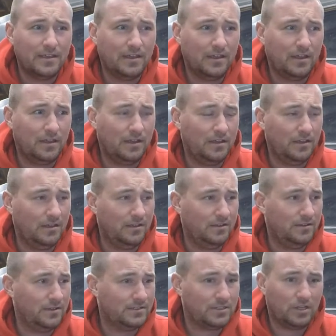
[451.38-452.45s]

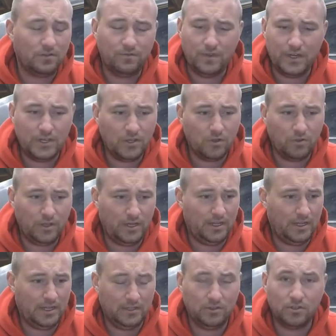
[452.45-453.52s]
I saw a video and
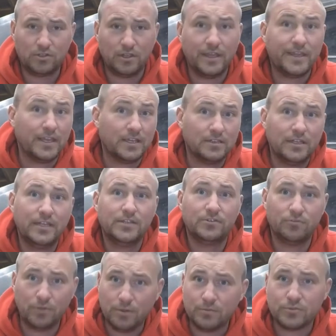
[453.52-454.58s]
it looked like it cleaned
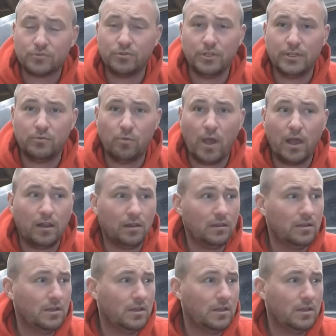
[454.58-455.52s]
rims really well.